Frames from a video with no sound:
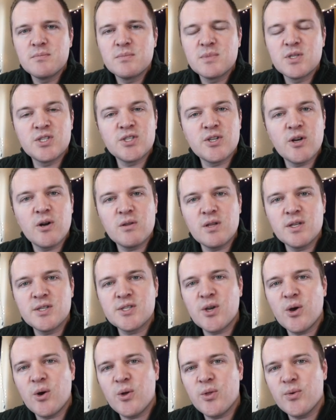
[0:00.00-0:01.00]
To start, let's
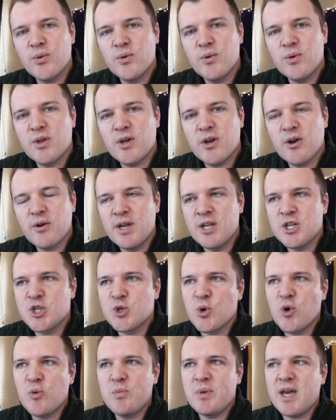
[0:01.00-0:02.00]
go through their
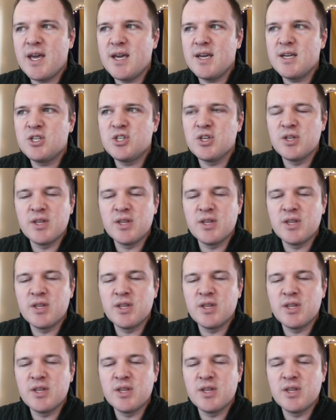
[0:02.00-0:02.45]
intro page